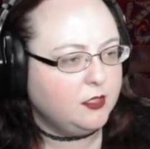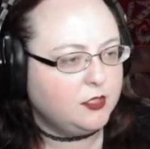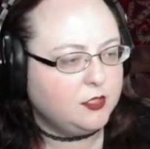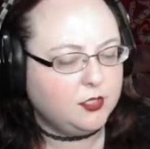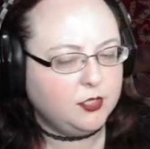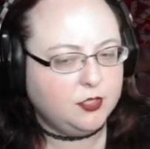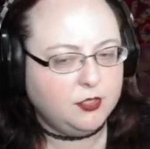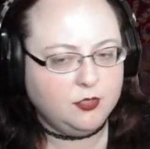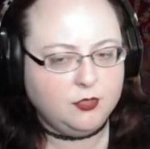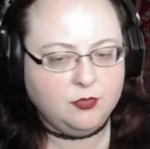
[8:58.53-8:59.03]

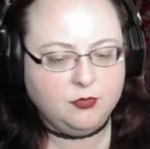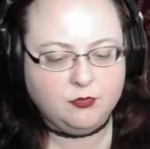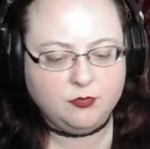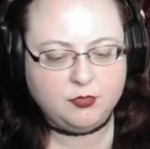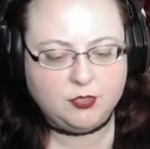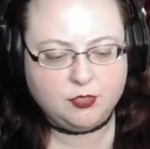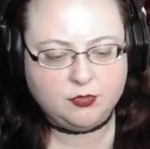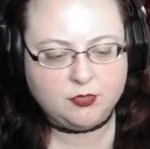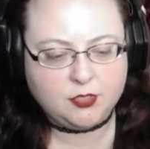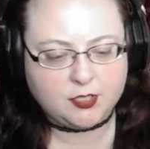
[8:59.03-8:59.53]
2,
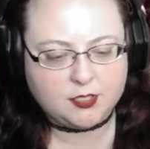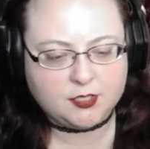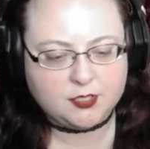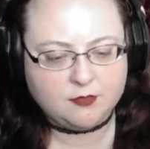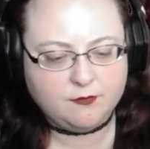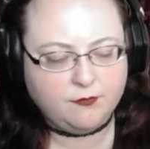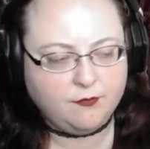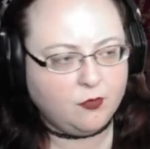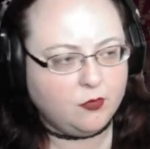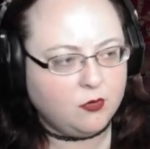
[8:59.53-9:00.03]
2 dots
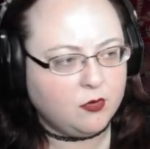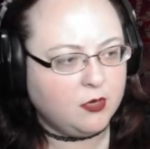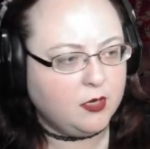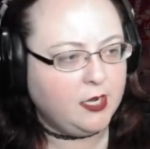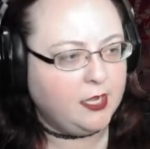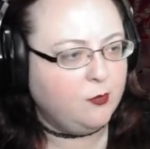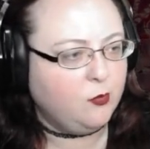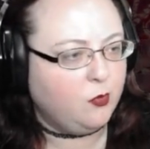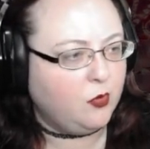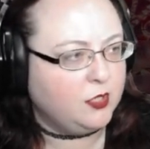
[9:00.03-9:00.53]
in 4,
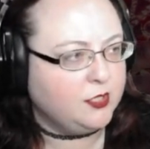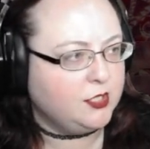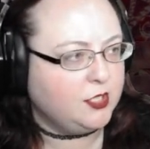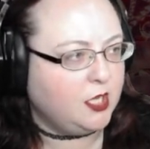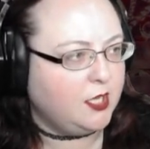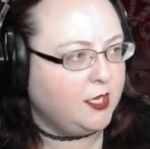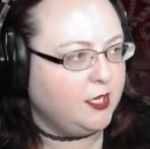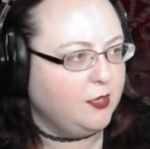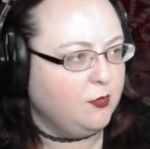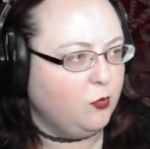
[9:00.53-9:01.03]
and 1
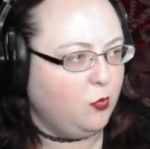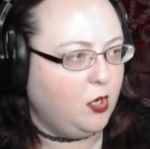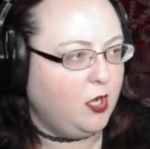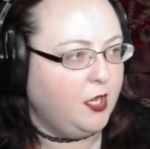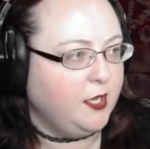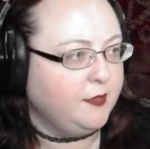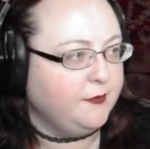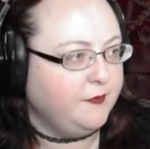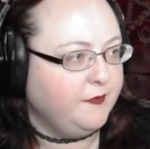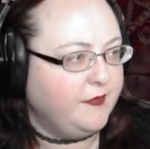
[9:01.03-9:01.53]
dot in
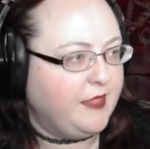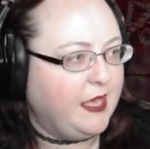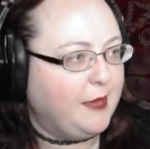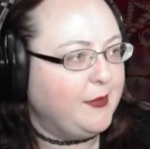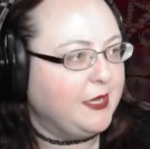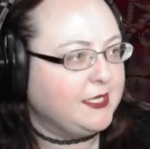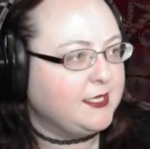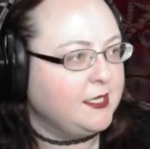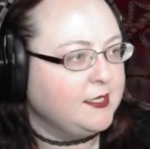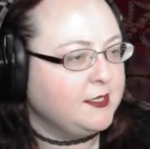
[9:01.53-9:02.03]
1. That
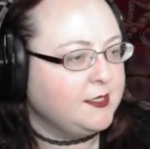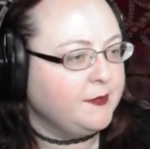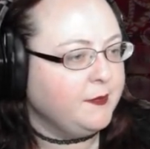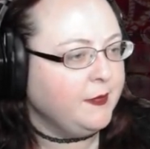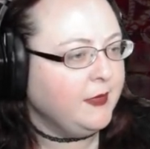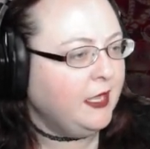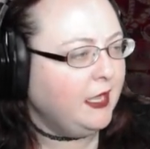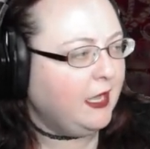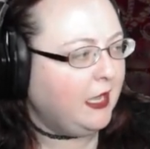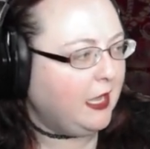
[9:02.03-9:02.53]
makes sense.
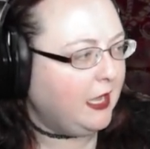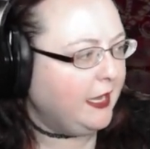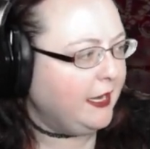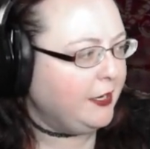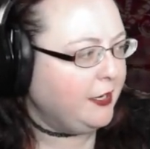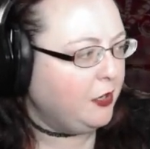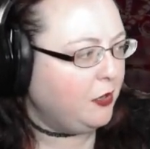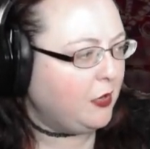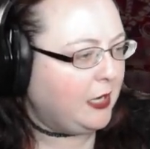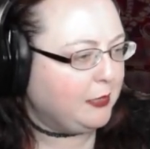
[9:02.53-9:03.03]
And I
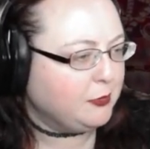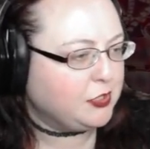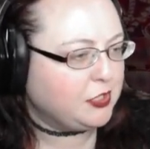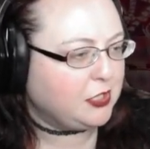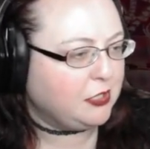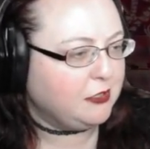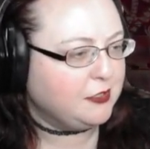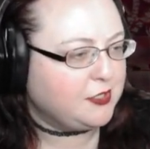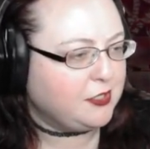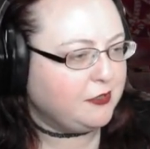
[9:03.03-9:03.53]
know
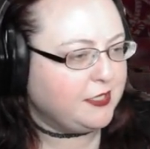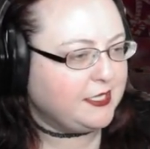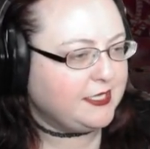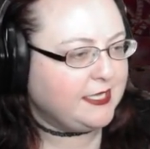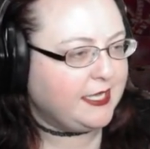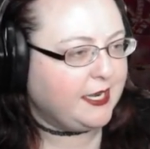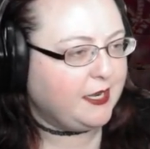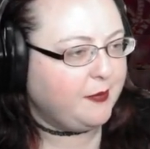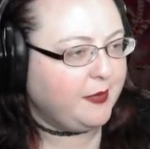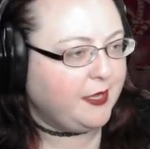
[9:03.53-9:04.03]
Outstar has already
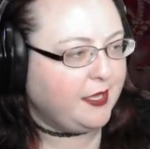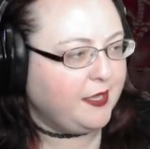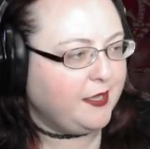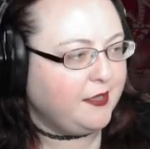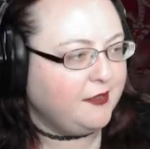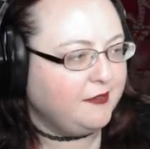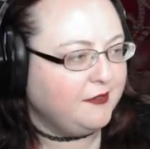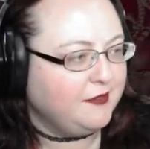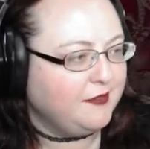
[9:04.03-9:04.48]
set up a